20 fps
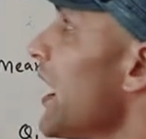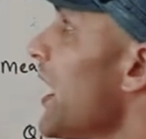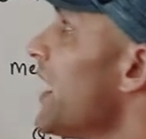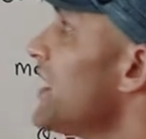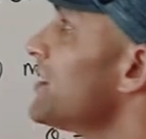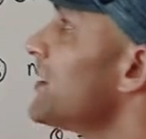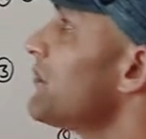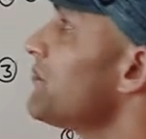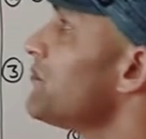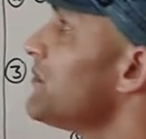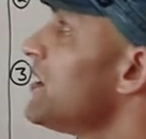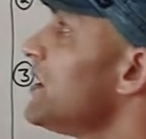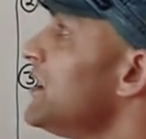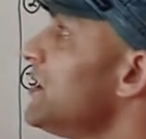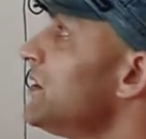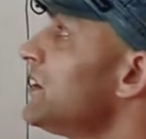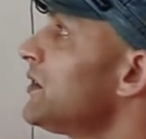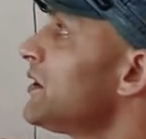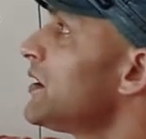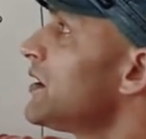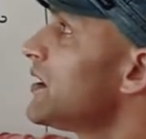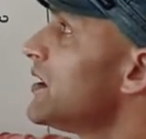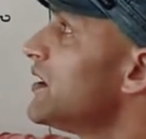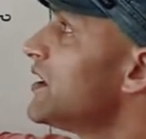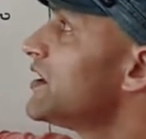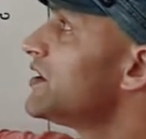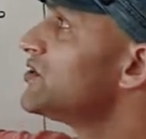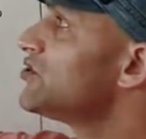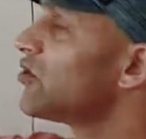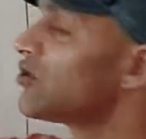And the mean,
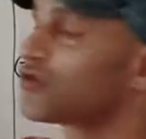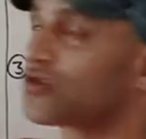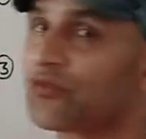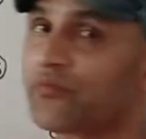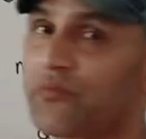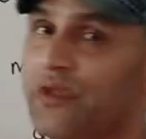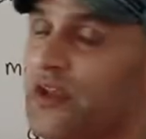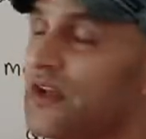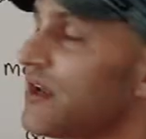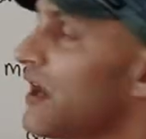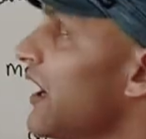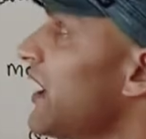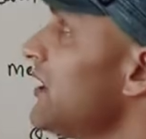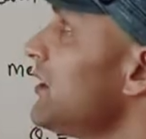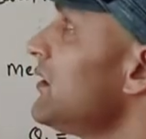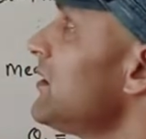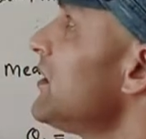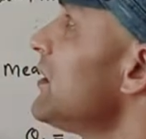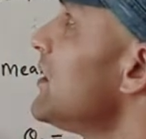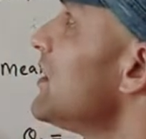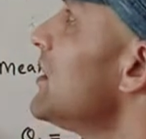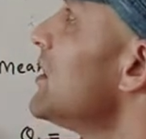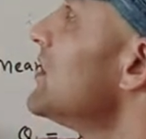here is also mean 9,